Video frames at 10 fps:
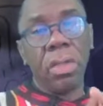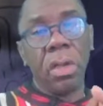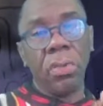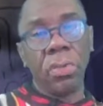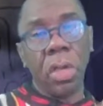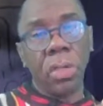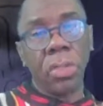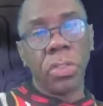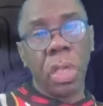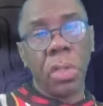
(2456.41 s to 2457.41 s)
your own
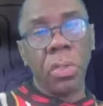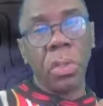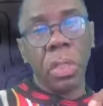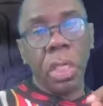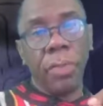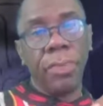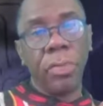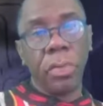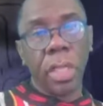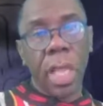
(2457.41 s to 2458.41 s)
talk show, if
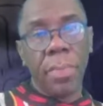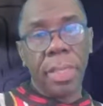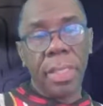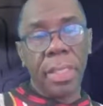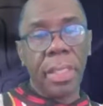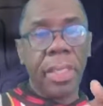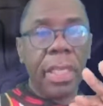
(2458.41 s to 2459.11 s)
you do comedy,